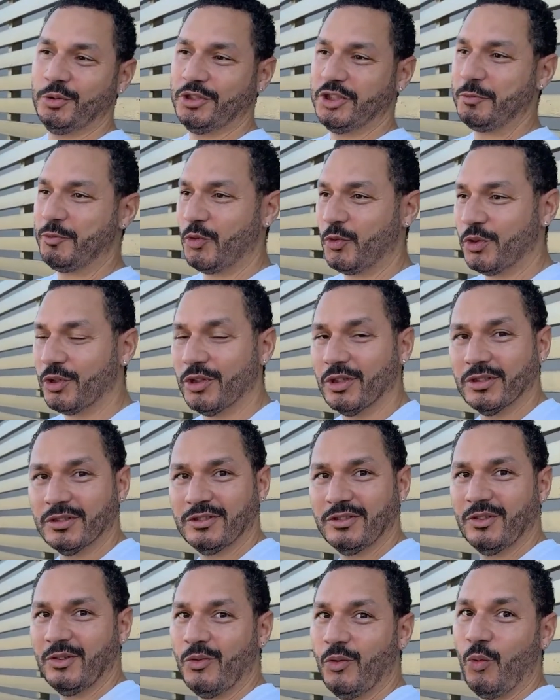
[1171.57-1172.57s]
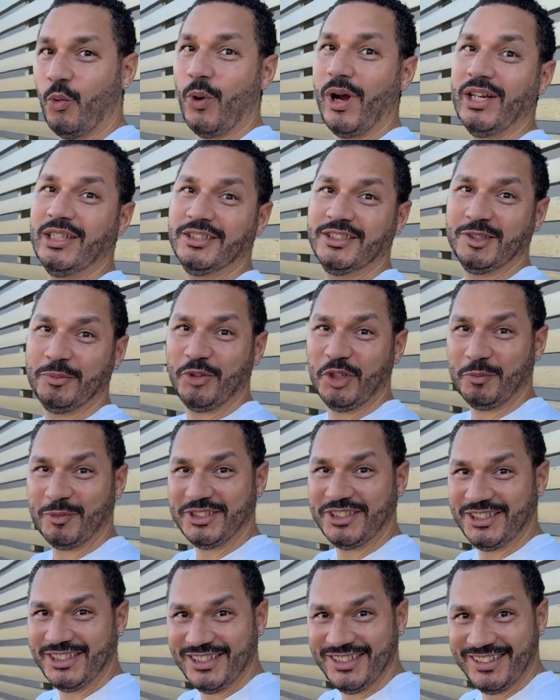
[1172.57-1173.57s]
2 simple words: white
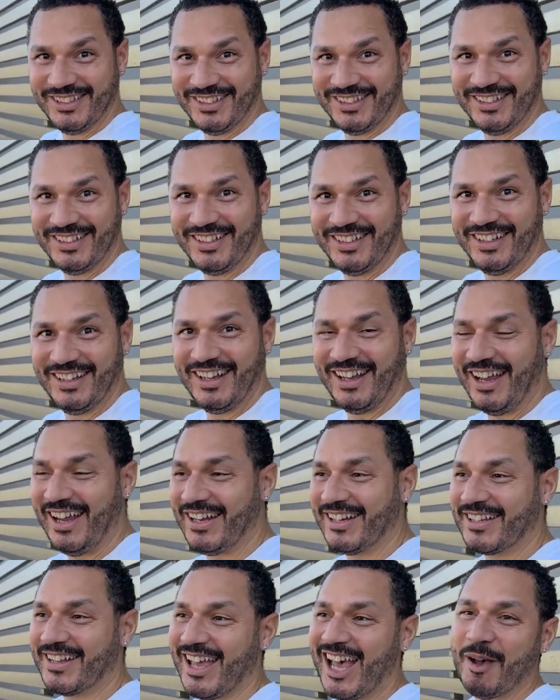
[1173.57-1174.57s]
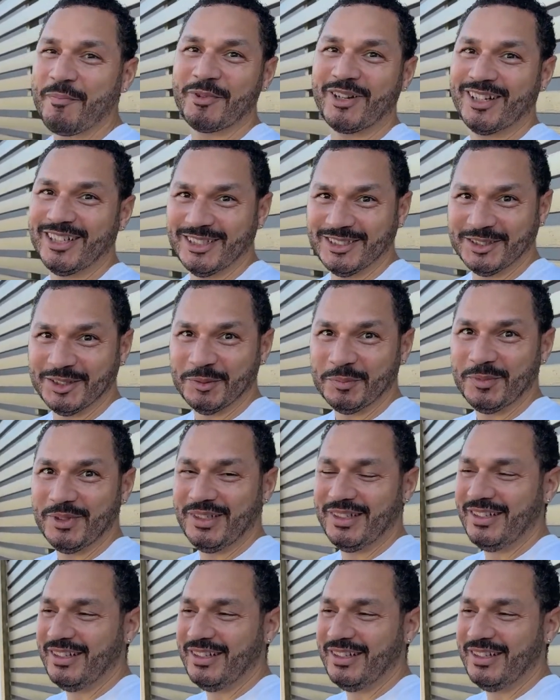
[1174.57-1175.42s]
supremacy and capitalism.